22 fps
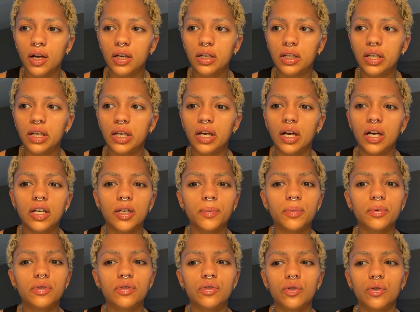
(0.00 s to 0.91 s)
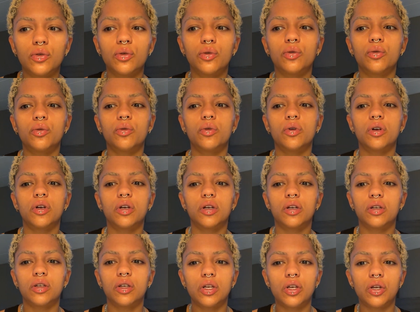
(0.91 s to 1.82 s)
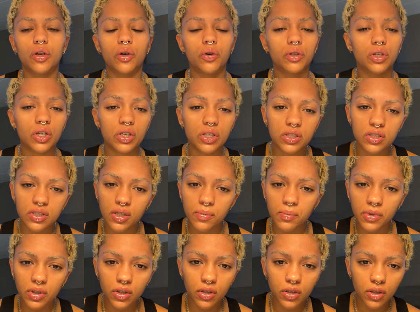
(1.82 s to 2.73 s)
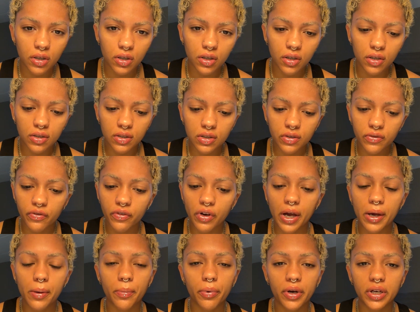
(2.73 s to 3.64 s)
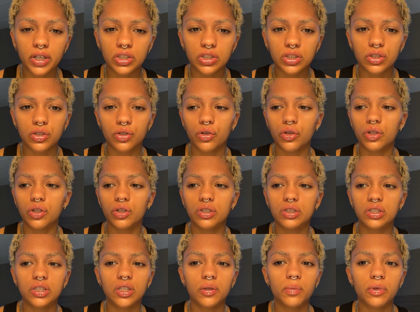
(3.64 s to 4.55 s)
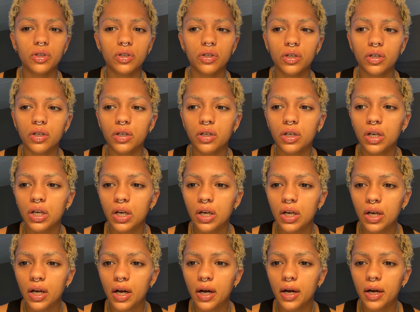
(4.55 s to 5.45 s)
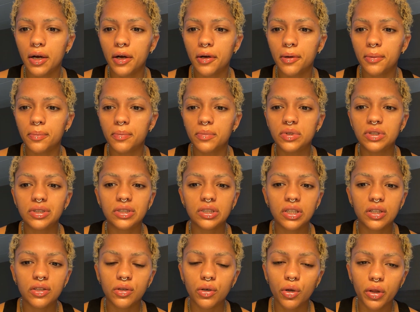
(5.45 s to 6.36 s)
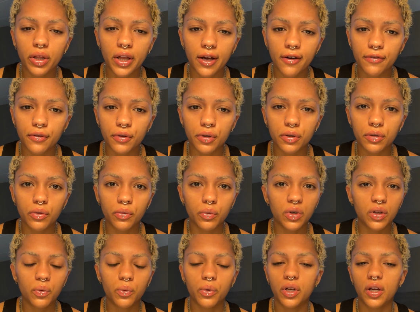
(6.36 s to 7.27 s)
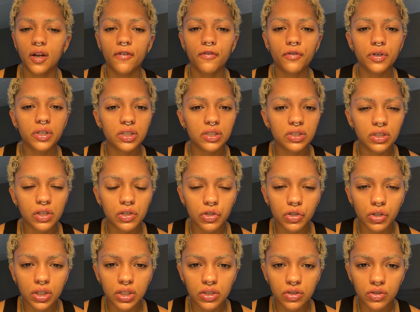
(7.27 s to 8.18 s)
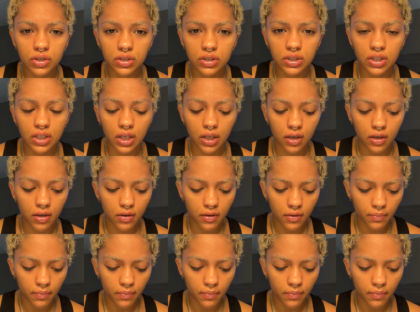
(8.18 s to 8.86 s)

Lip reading: get up to, their similar vibration or their similar skill level with whatever it is that you're interested in.